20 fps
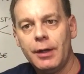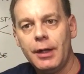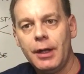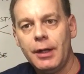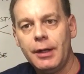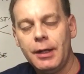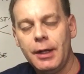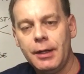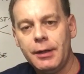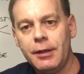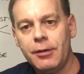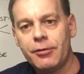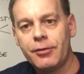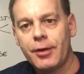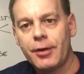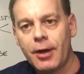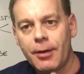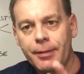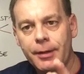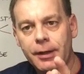And this
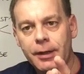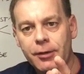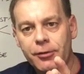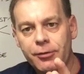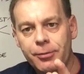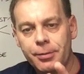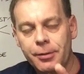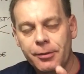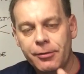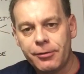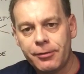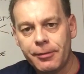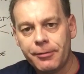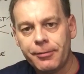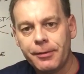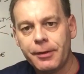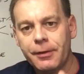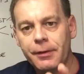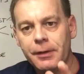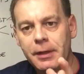topic is
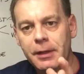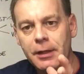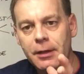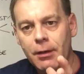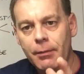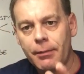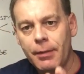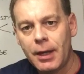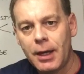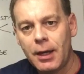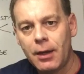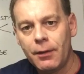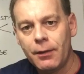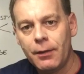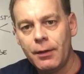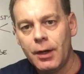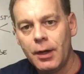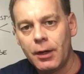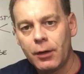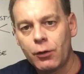specifically about
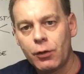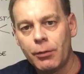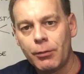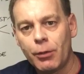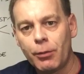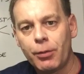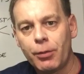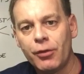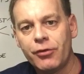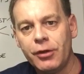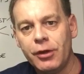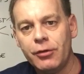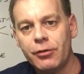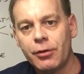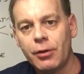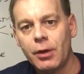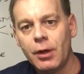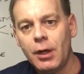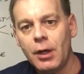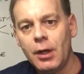criminal
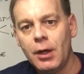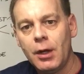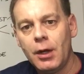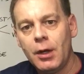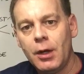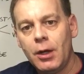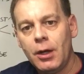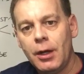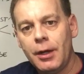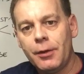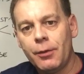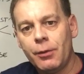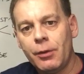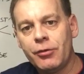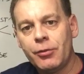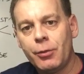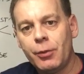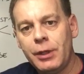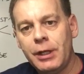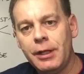procedure. And the
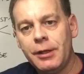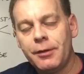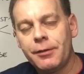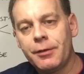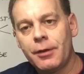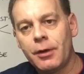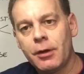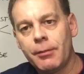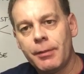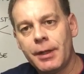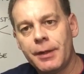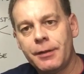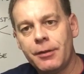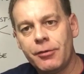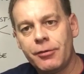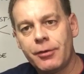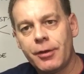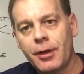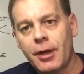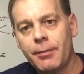reason we need to talk about
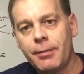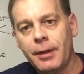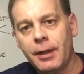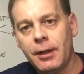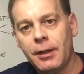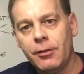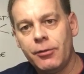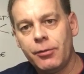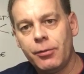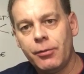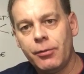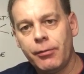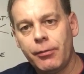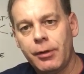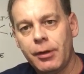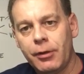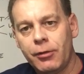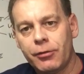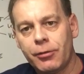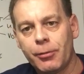this topic is we're
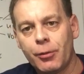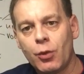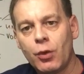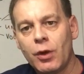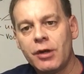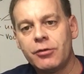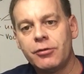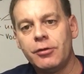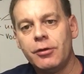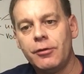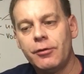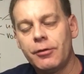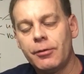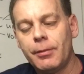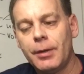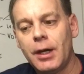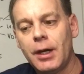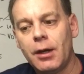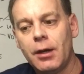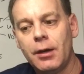getting some questions
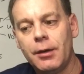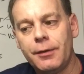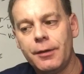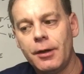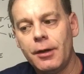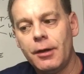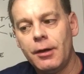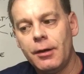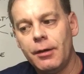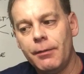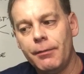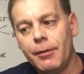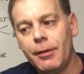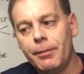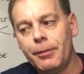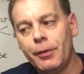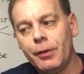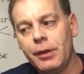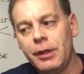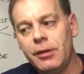about the
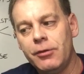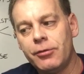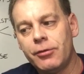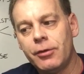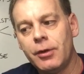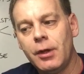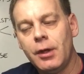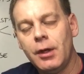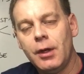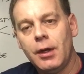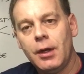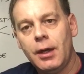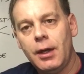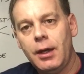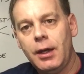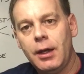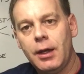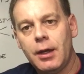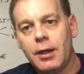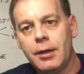police
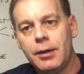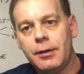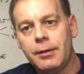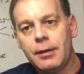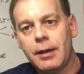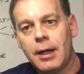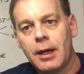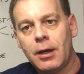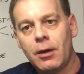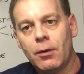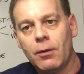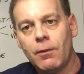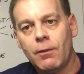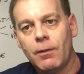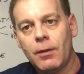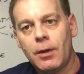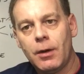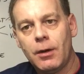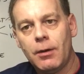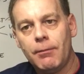and how
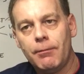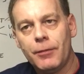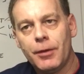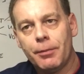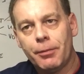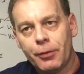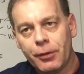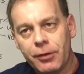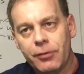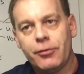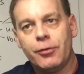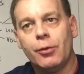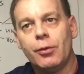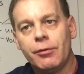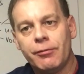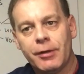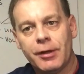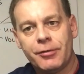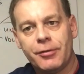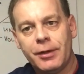the police do
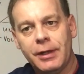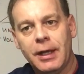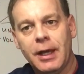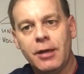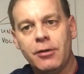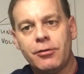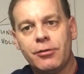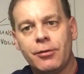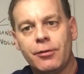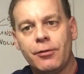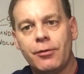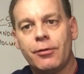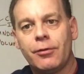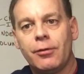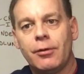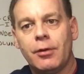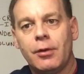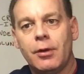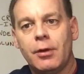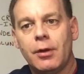investigations,
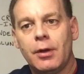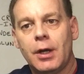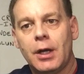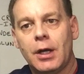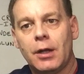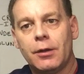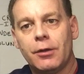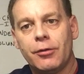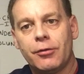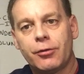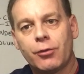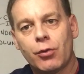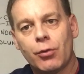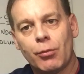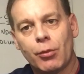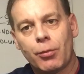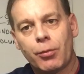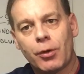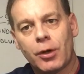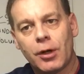how this
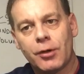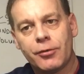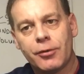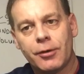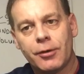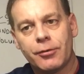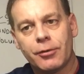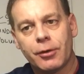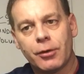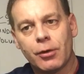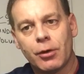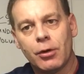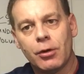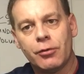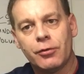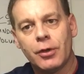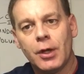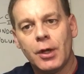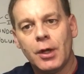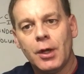criminal process occurs.
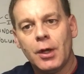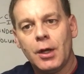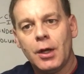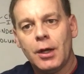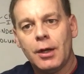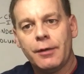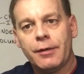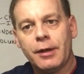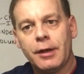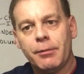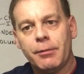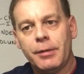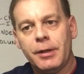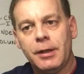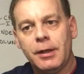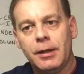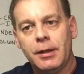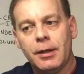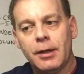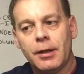And I think it'd
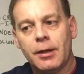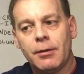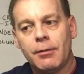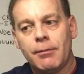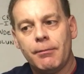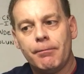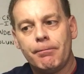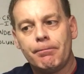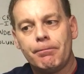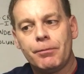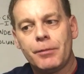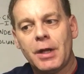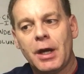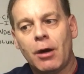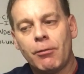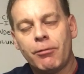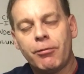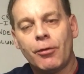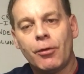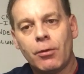be
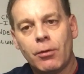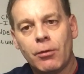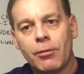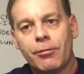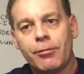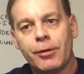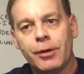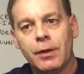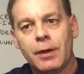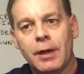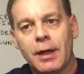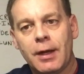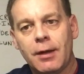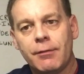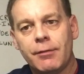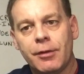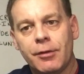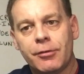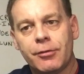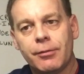helpful for you to have
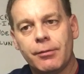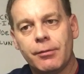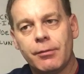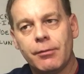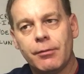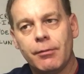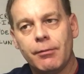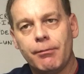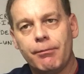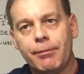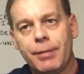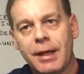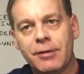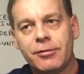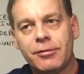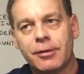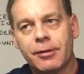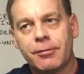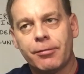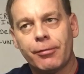this
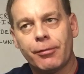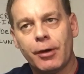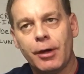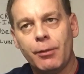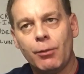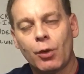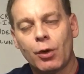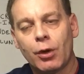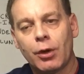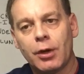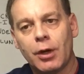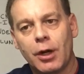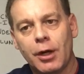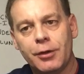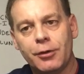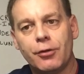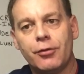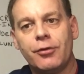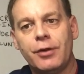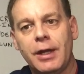basic framework
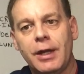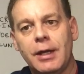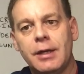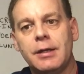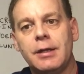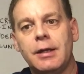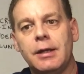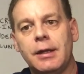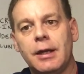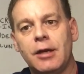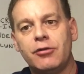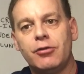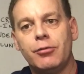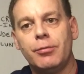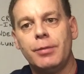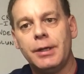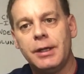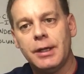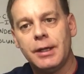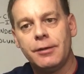understanding as you
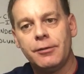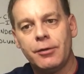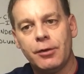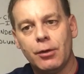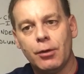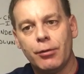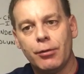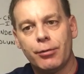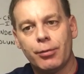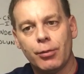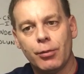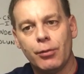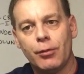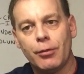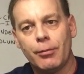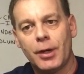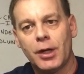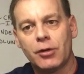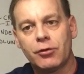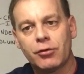begin to go through the
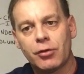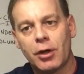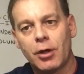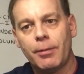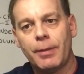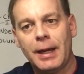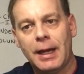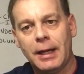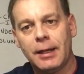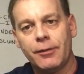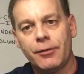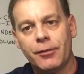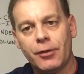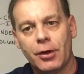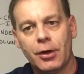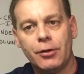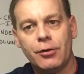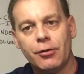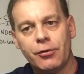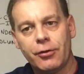mock trial packet to
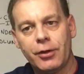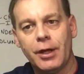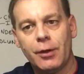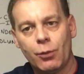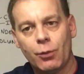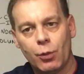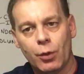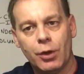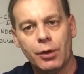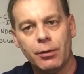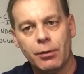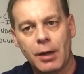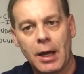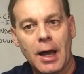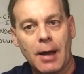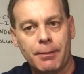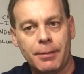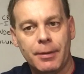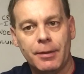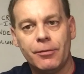understand what
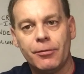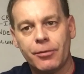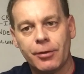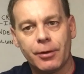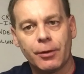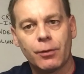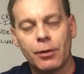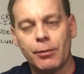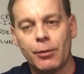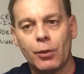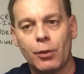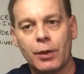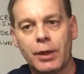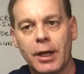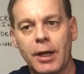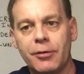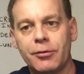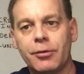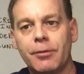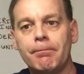happens in a criminal
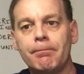case.